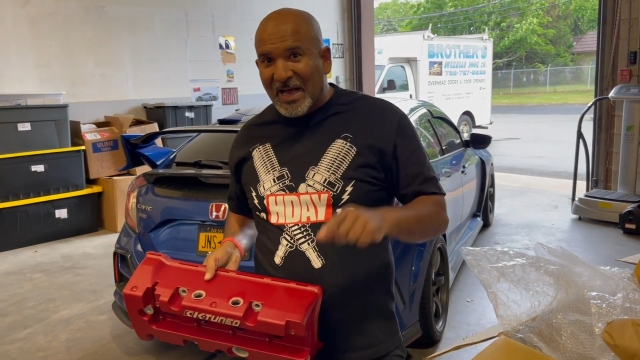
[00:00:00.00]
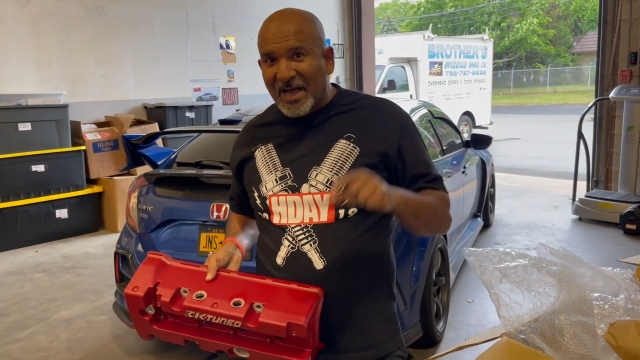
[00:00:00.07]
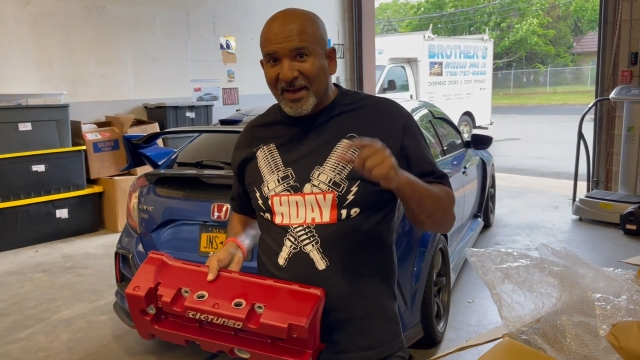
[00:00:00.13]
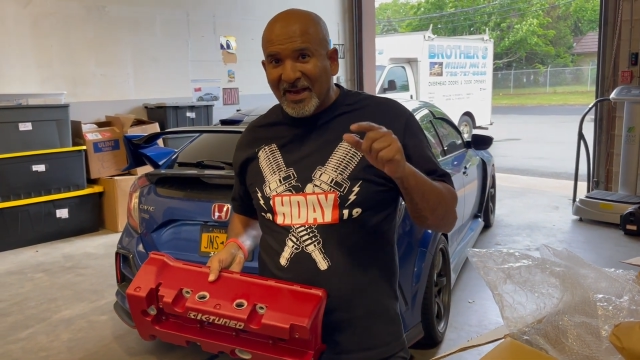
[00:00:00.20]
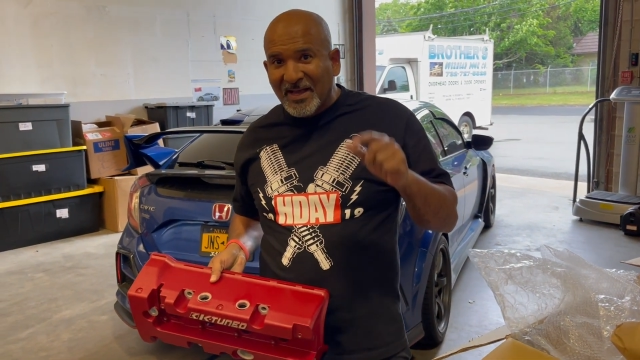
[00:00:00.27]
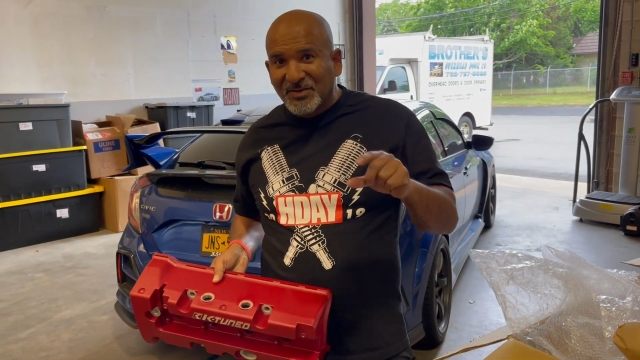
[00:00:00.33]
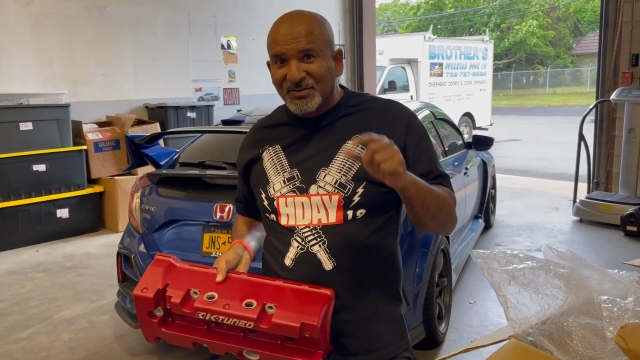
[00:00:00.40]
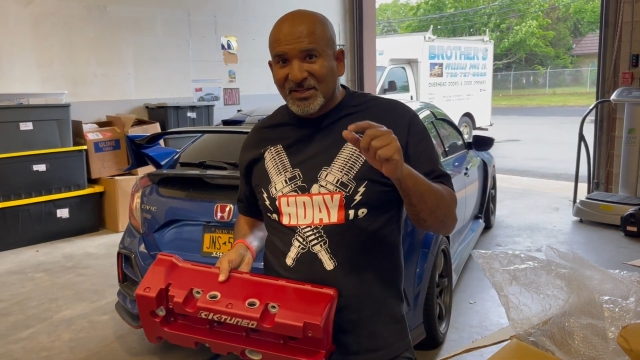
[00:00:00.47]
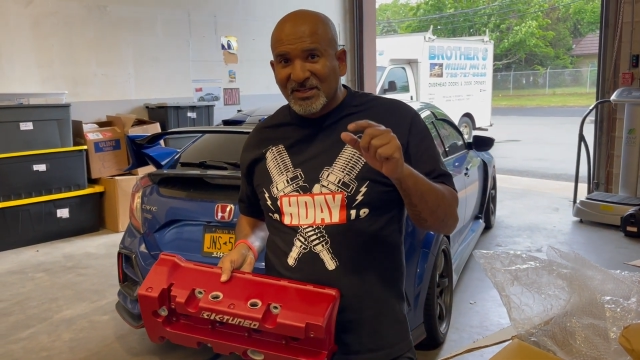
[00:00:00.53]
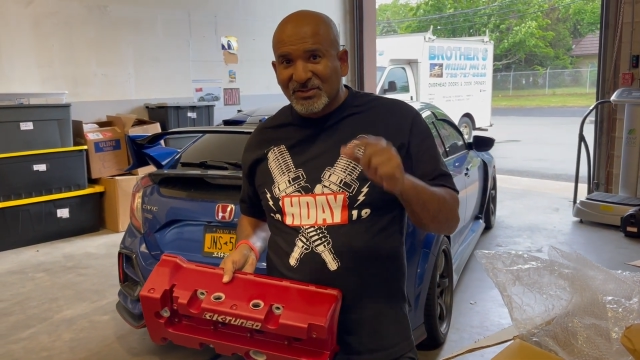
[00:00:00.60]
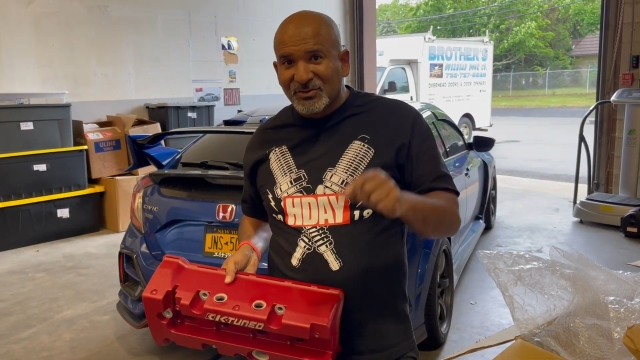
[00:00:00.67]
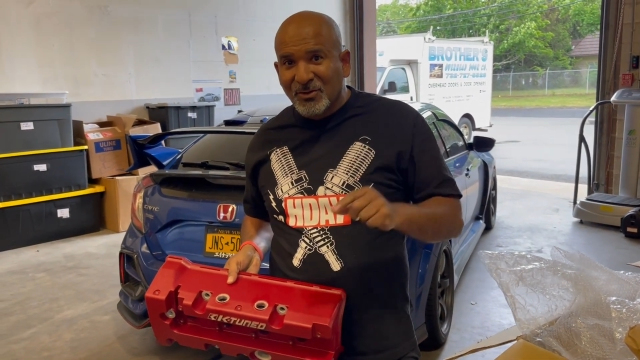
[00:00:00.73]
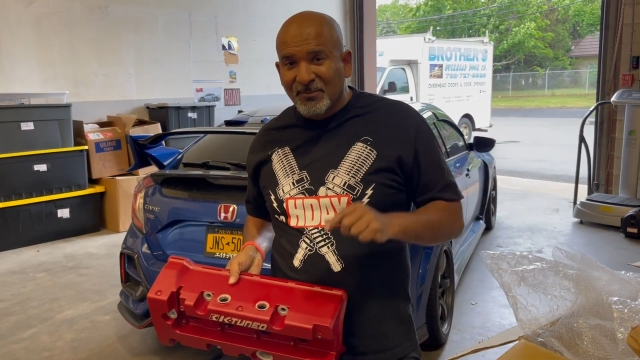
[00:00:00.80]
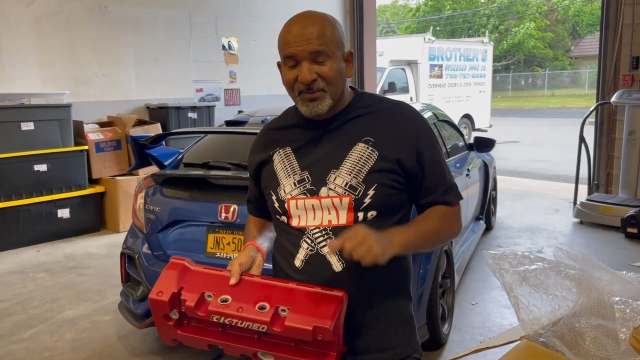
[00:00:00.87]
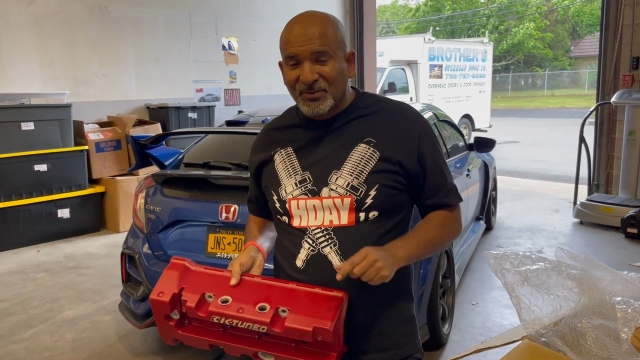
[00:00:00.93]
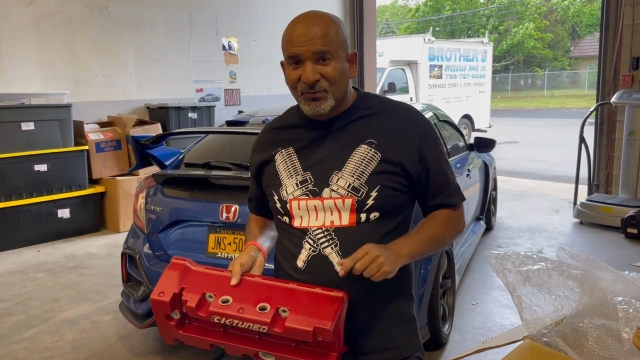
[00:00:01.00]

at Hday Summer